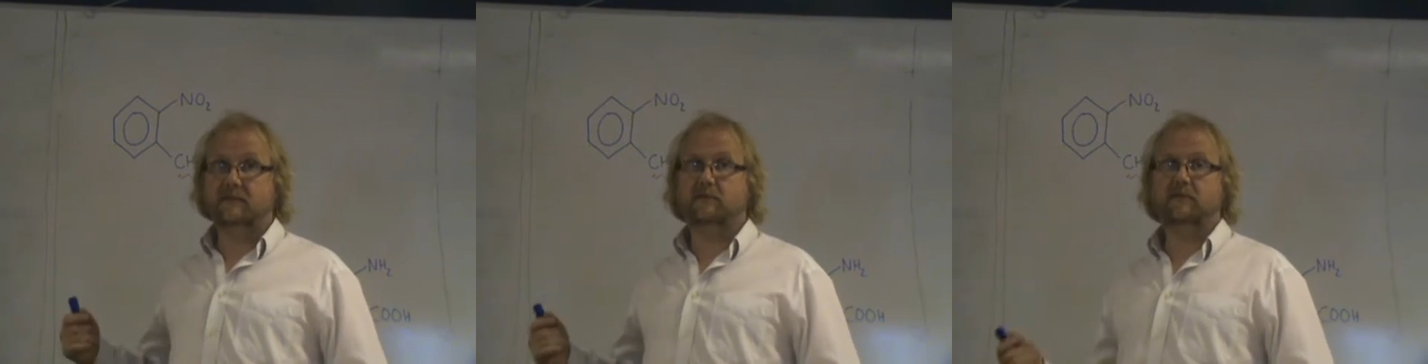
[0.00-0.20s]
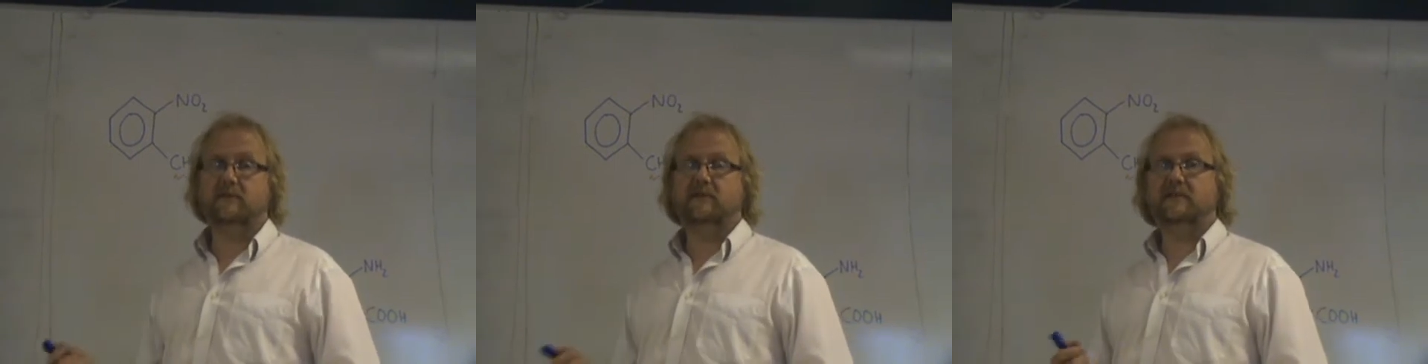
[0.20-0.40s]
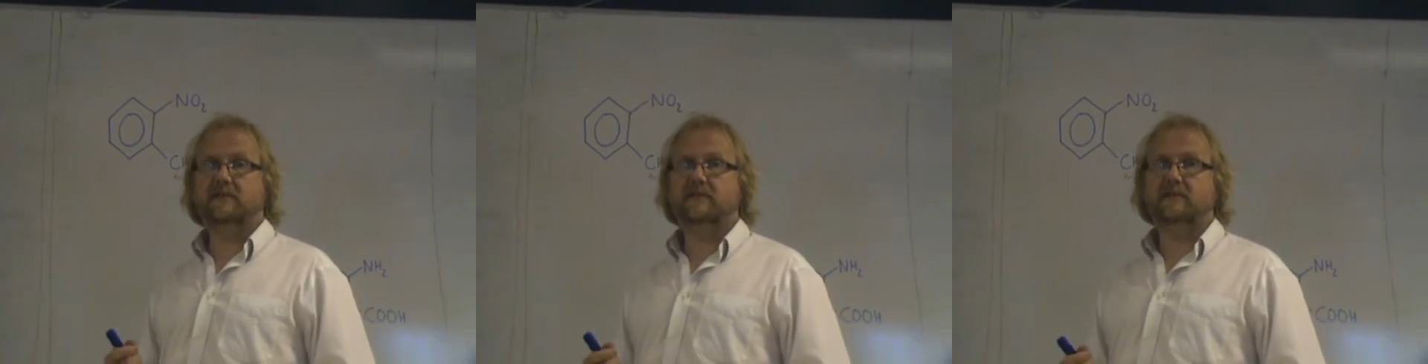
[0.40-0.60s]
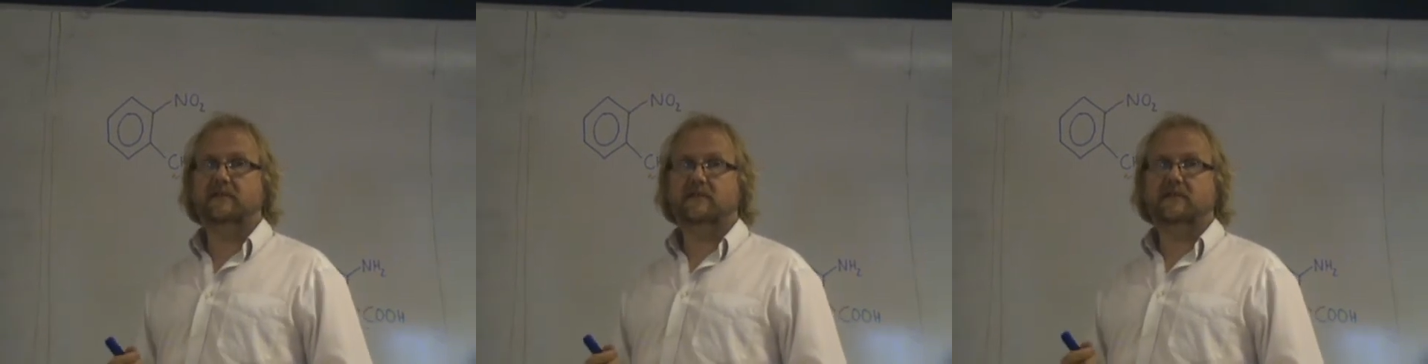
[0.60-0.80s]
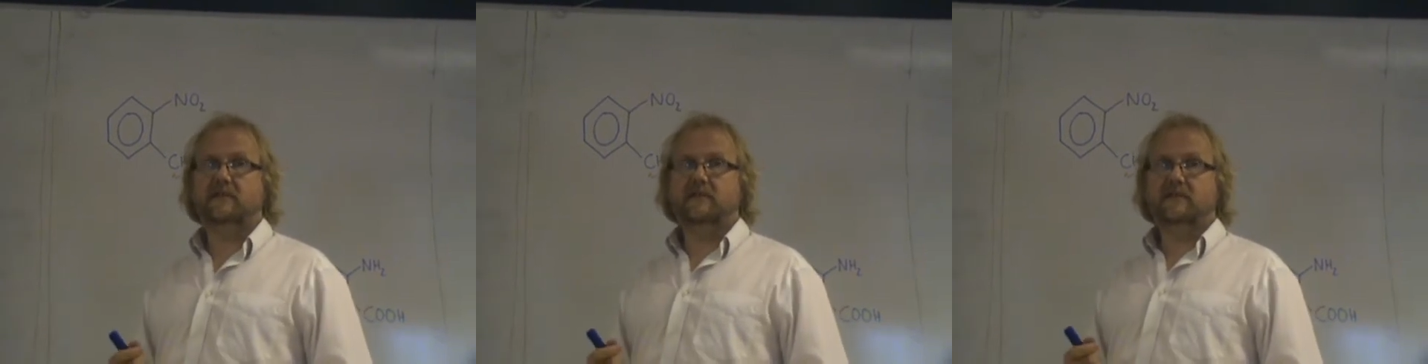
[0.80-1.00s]
point.
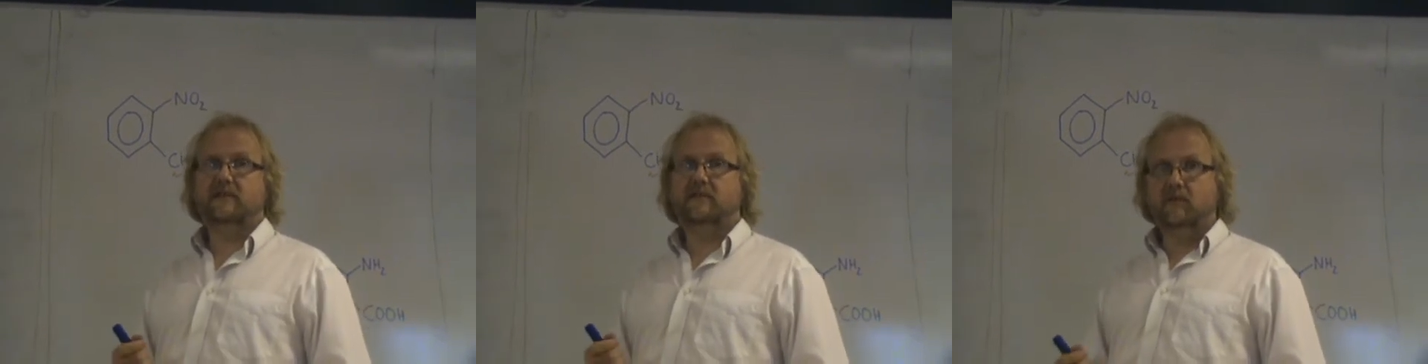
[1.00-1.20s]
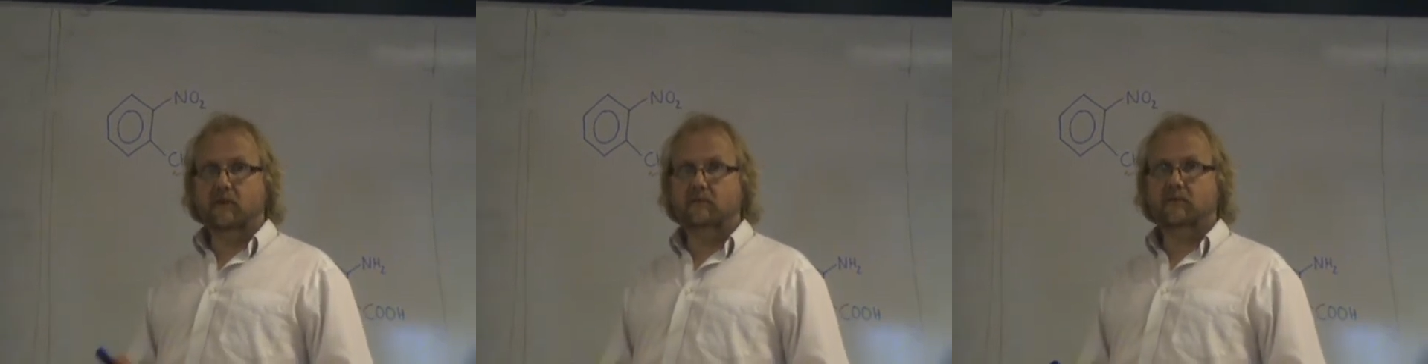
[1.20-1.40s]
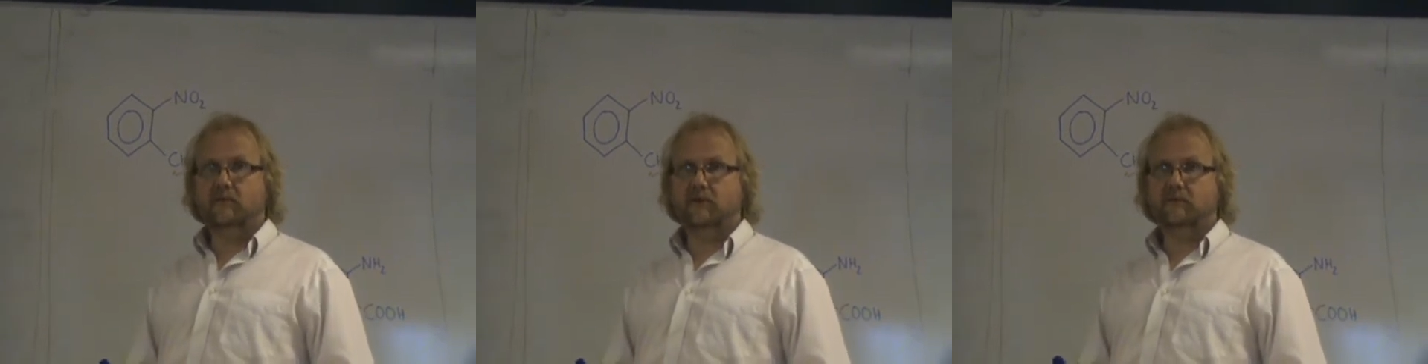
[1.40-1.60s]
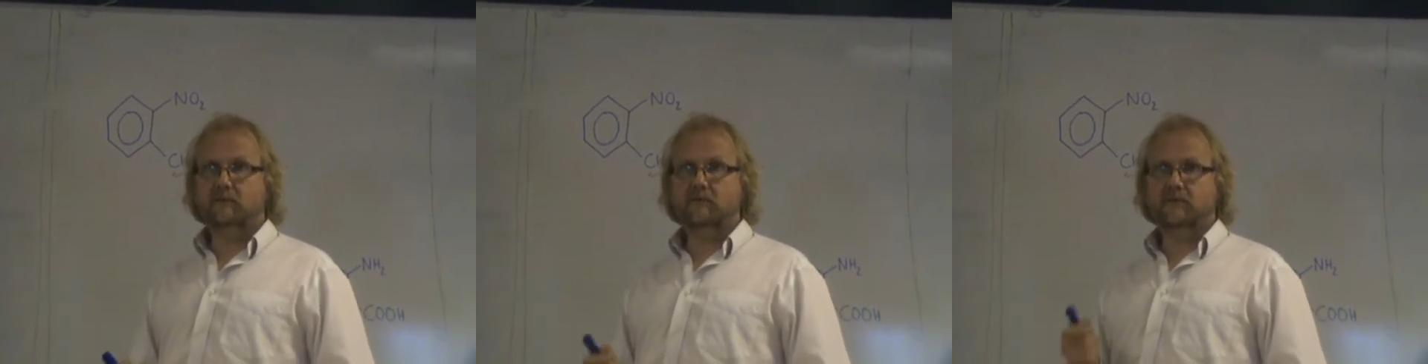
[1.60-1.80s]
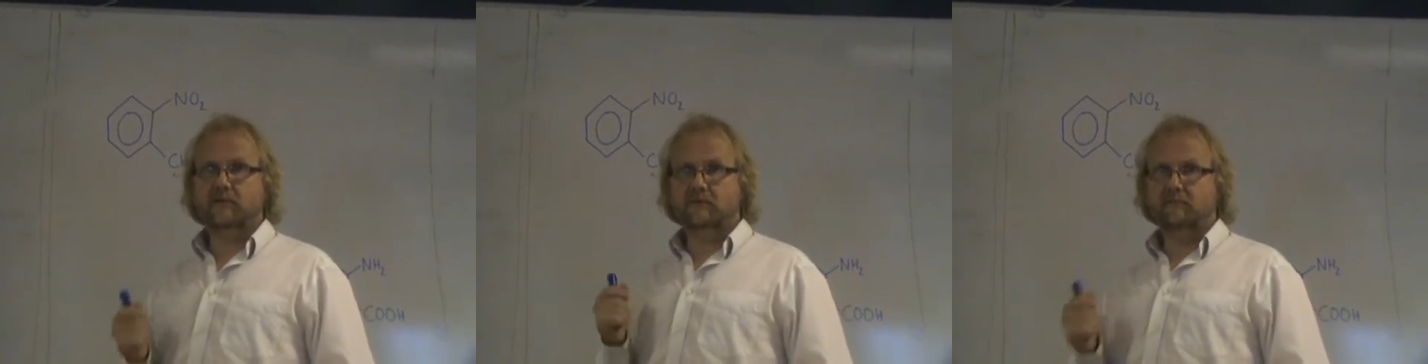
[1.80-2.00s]
Not boiling
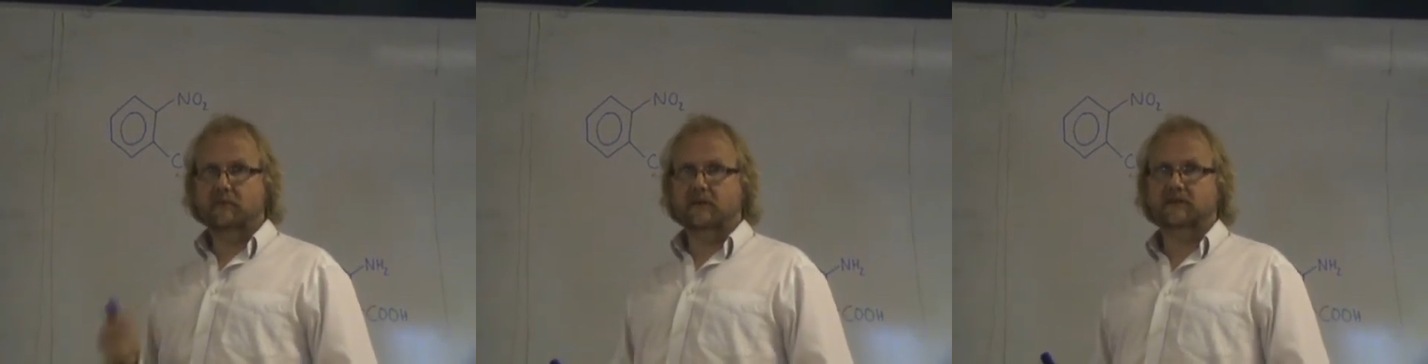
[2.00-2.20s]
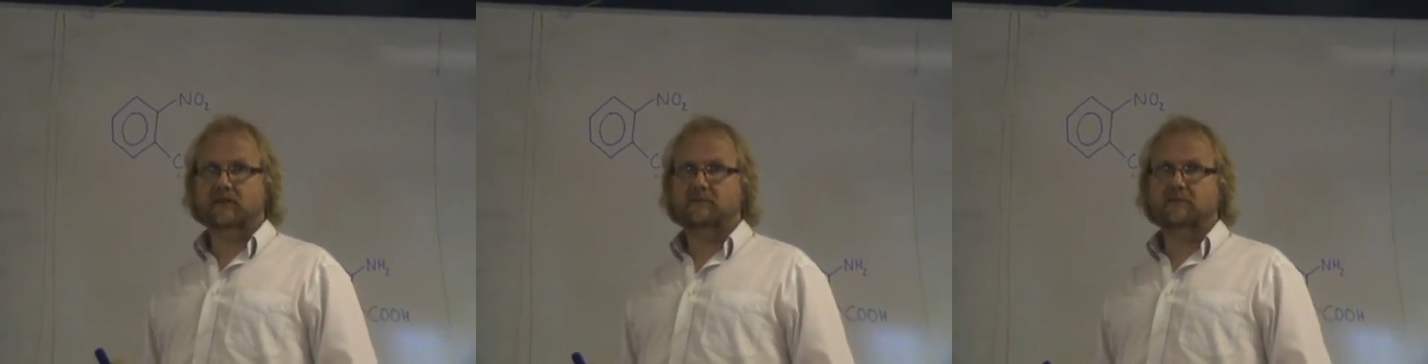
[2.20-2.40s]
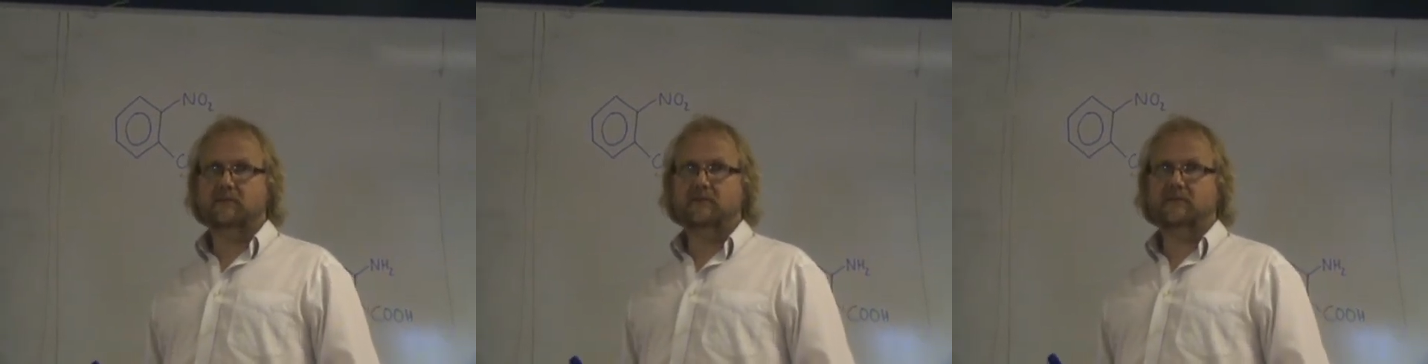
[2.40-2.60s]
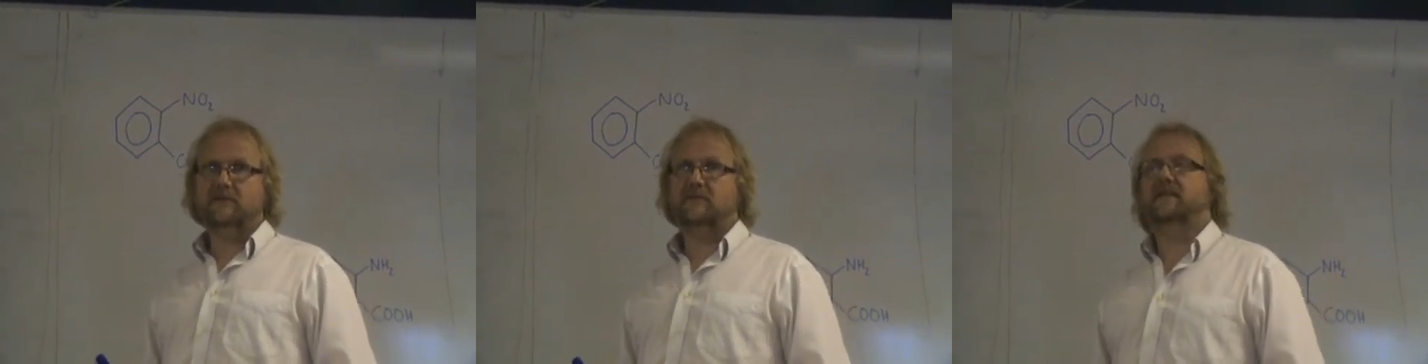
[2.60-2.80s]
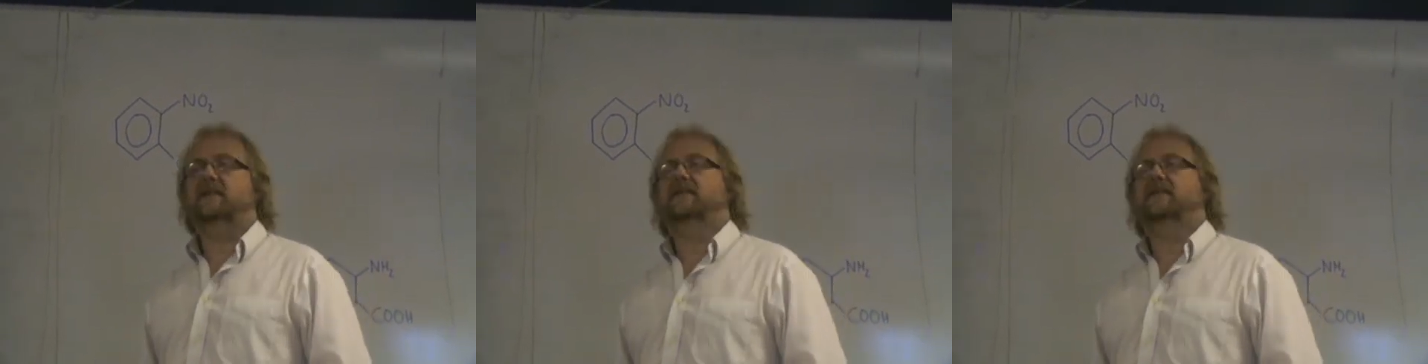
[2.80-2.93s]
point, melting point.